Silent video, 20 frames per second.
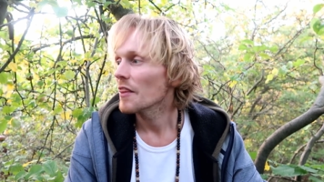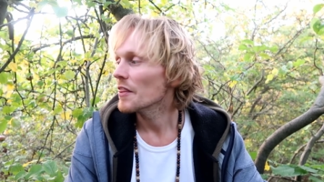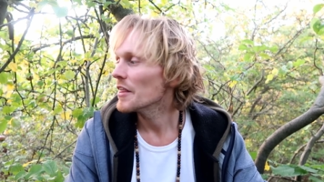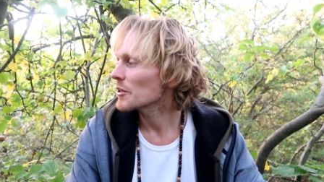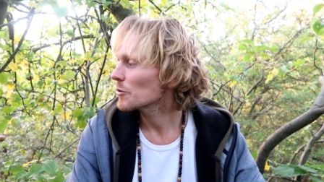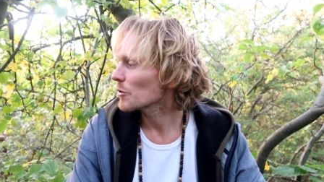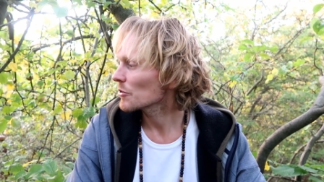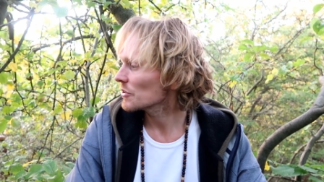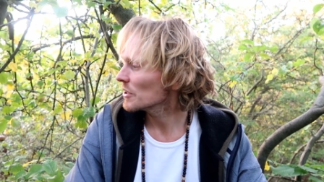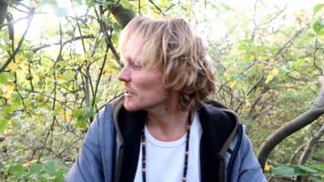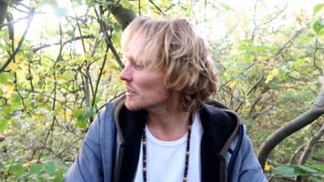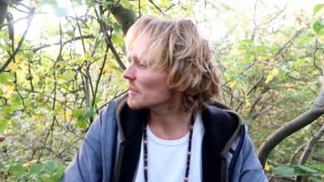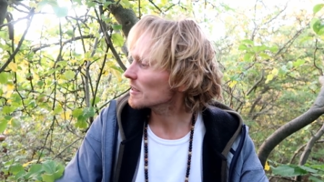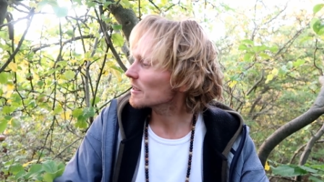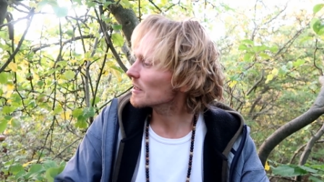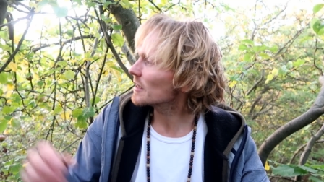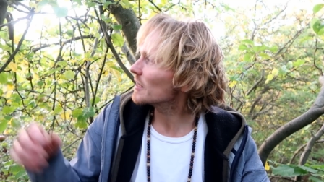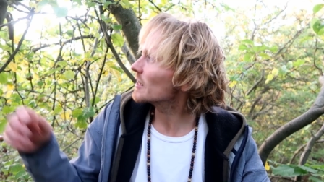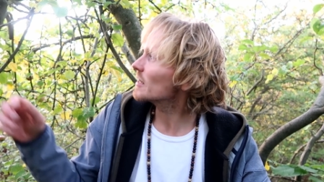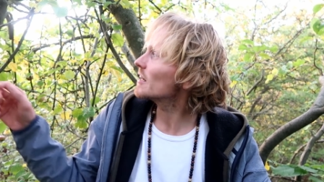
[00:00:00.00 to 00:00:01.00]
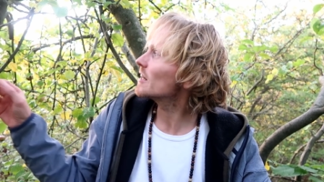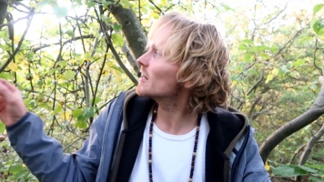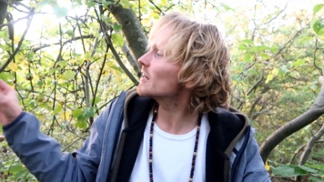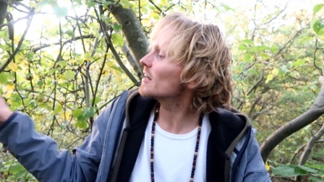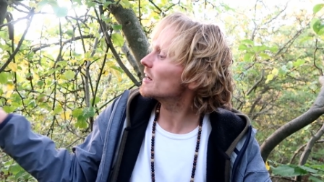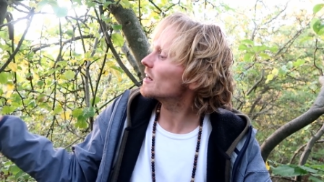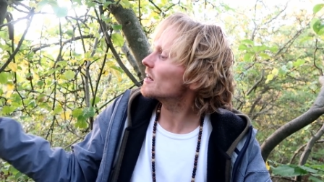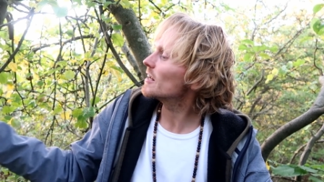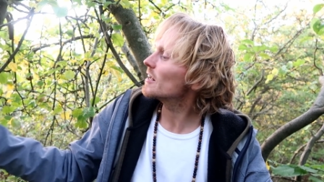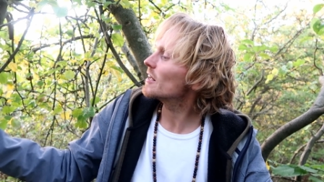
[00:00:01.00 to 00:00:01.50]
this was it.
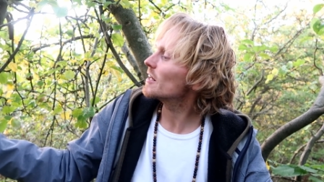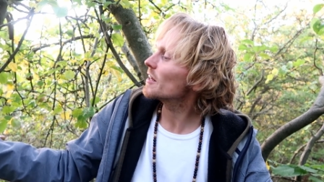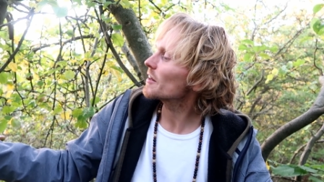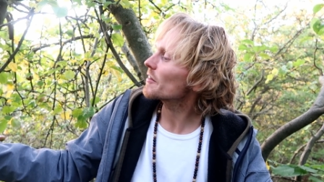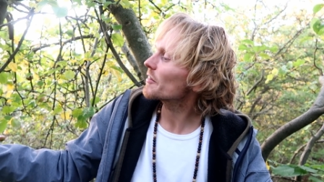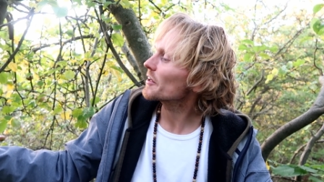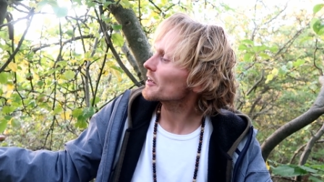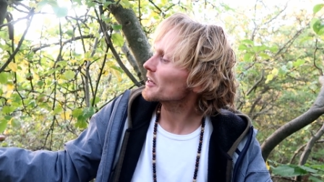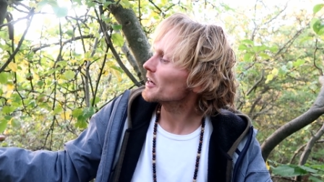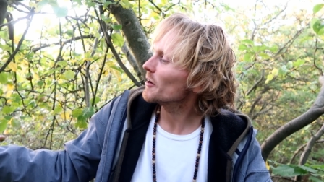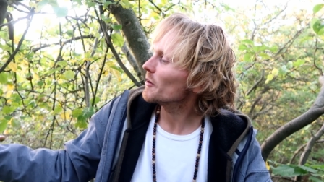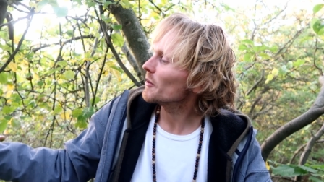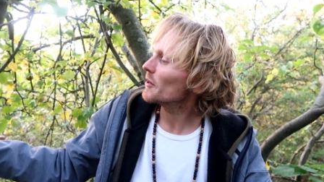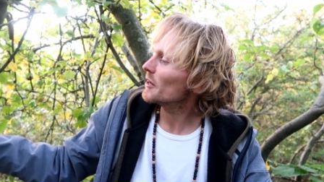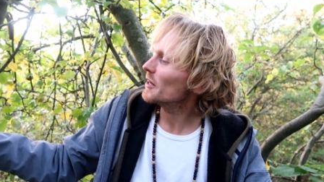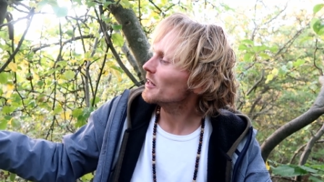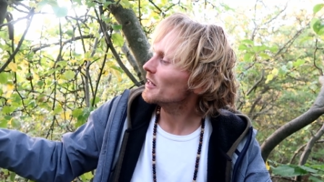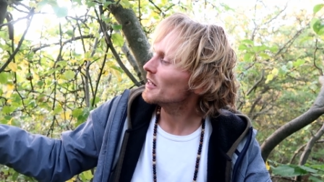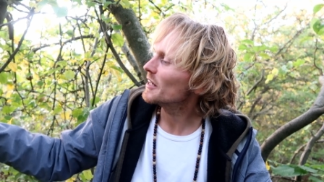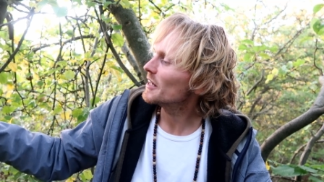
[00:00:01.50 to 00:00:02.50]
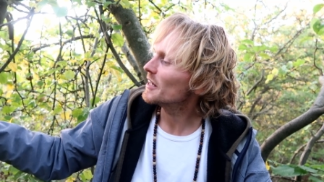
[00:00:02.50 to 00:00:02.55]
I think I'll